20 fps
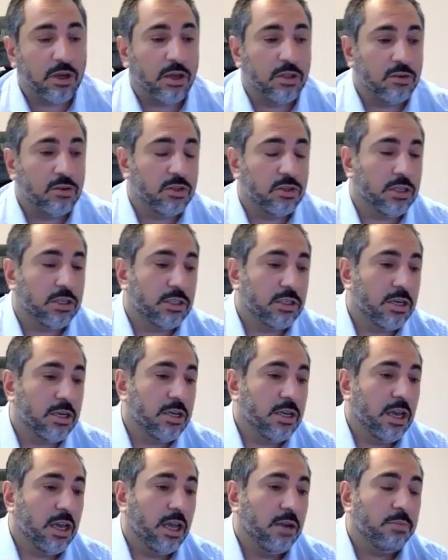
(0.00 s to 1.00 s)
countries
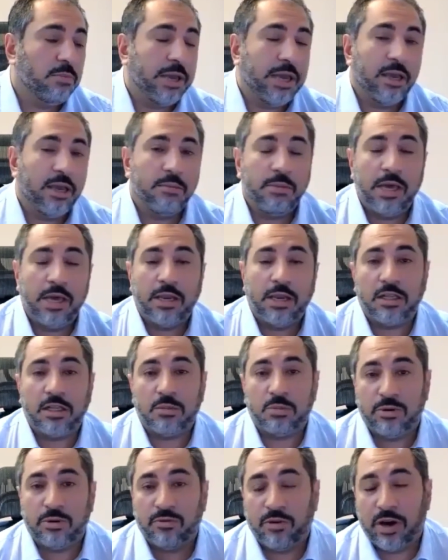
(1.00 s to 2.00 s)
and pay a medical
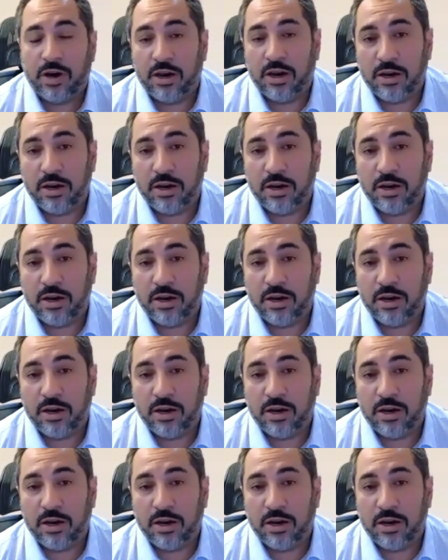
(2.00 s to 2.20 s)
provider,